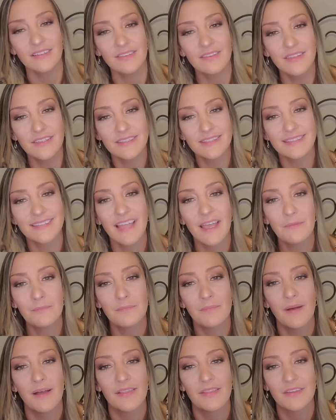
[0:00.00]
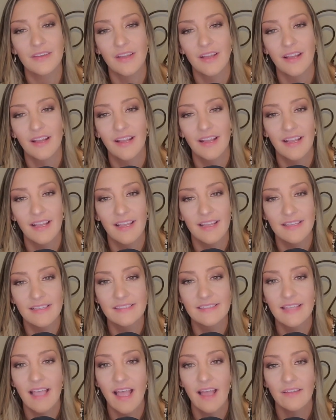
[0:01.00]
The stepmother
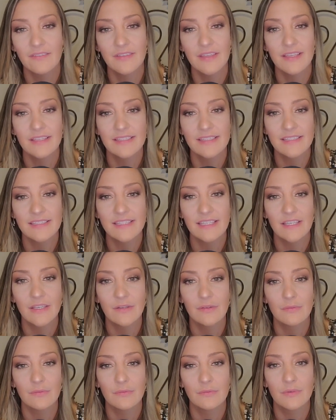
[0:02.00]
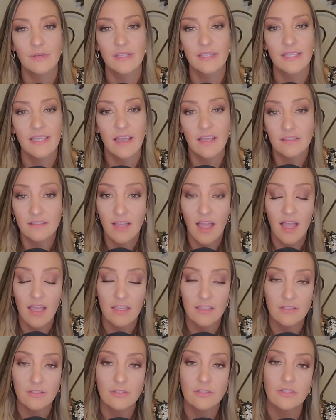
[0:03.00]
is obviously really
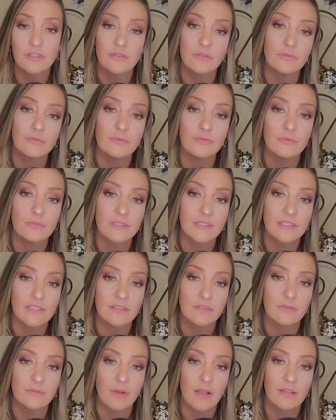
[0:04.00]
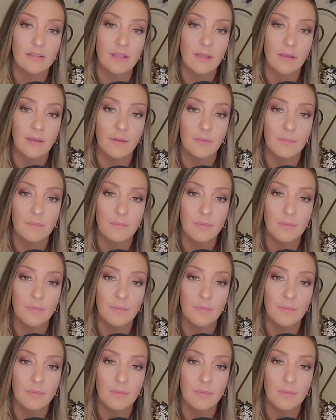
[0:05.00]
unkind to Cinderella,